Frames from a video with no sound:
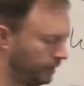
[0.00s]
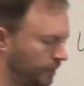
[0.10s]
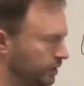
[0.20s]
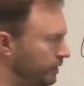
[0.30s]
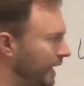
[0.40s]

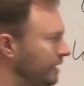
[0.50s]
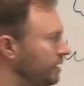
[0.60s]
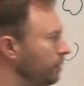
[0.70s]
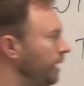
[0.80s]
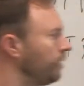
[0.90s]
So that's the
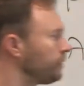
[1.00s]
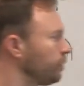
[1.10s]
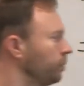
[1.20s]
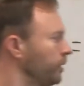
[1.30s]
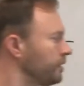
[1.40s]
amount of
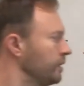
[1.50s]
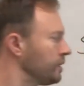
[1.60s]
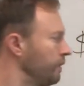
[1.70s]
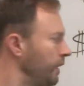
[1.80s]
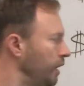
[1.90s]
surplus that is
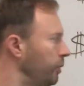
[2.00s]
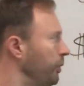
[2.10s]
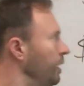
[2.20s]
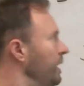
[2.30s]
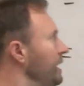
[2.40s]

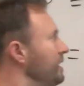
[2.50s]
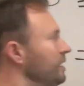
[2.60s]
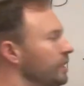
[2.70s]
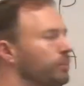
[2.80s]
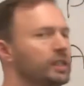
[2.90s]
available. It's
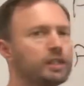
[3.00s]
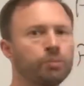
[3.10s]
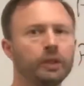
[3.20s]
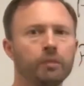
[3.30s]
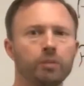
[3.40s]
going to be
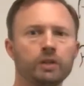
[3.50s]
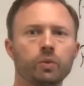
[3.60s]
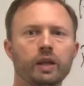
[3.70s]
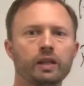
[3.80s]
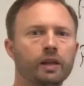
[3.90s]
split
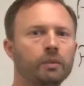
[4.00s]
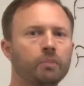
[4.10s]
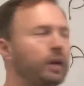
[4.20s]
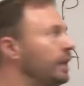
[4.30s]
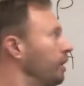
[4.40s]
between them
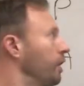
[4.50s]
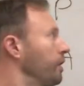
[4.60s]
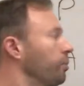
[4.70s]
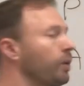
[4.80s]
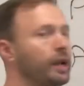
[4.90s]
depending on the
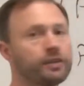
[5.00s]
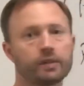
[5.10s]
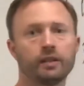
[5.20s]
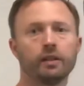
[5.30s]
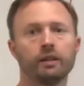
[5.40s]
price
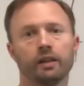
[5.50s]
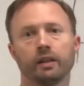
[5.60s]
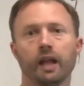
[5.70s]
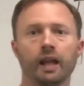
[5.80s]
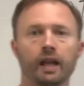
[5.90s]
that
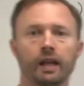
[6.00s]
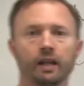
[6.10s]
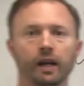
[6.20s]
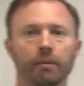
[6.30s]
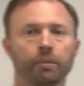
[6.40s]
they end
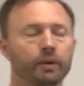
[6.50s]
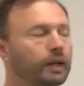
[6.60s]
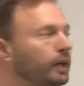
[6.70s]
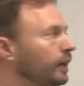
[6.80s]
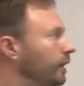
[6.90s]
up
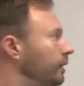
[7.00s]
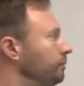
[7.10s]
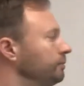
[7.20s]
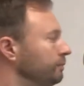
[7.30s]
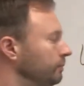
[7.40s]

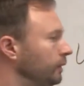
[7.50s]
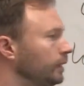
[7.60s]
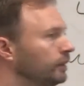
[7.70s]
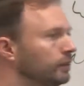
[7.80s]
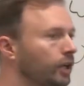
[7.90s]

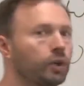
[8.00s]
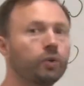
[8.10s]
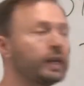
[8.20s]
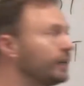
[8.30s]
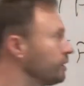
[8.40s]

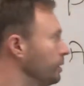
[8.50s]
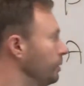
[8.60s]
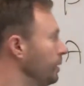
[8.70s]
agreeing to.